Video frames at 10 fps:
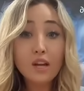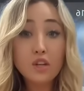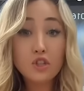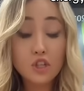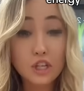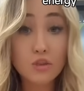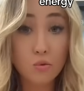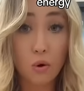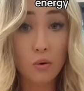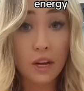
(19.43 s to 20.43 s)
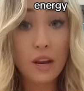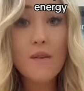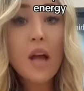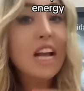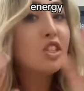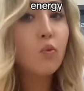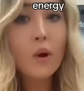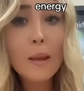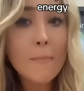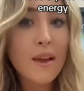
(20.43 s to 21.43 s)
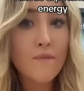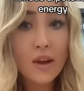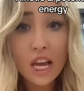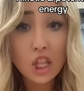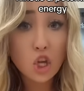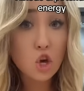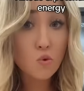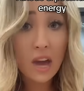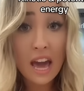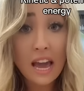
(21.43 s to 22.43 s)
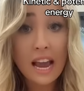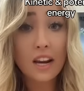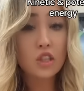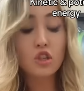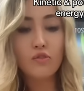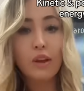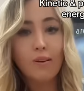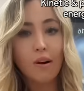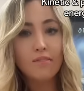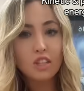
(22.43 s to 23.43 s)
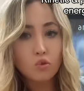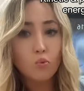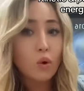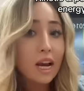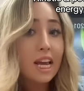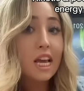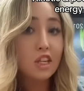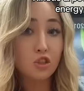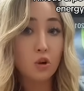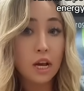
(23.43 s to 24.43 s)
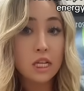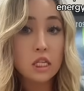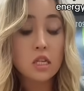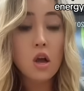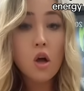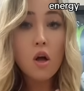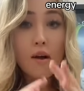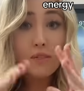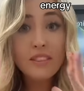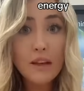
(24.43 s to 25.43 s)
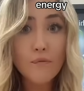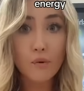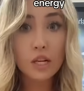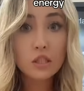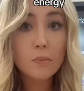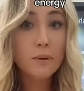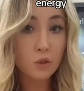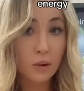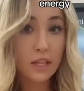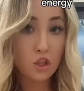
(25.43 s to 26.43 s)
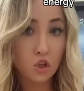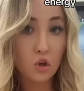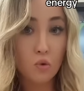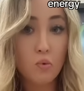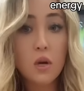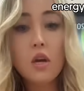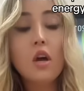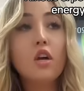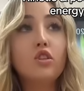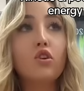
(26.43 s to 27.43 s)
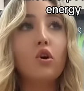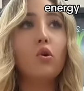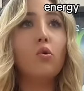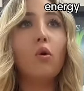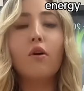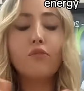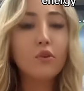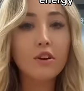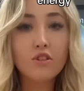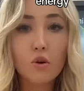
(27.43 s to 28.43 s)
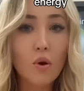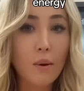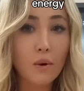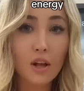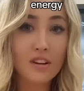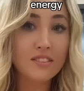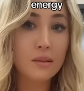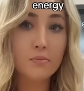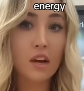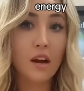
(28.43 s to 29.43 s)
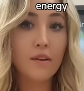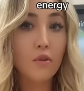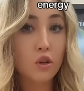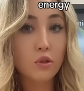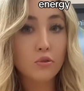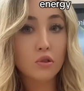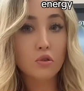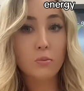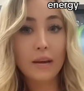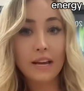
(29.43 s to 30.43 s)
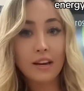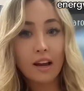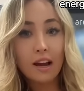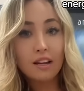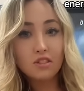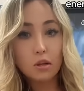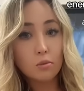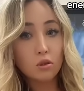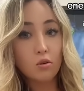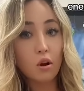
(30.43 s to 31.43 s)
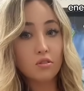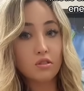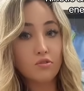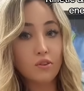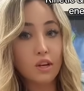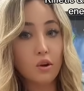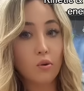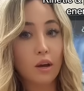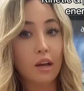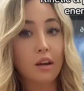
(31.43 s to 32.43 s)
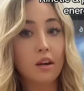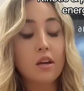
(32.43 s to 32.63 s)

cheese rolling. It's a really big thing in the UK, and I just feel like this really illustrates the difference between the two. So a few years ago, I went on a deep dive on YouTube and I stumbled across this video, and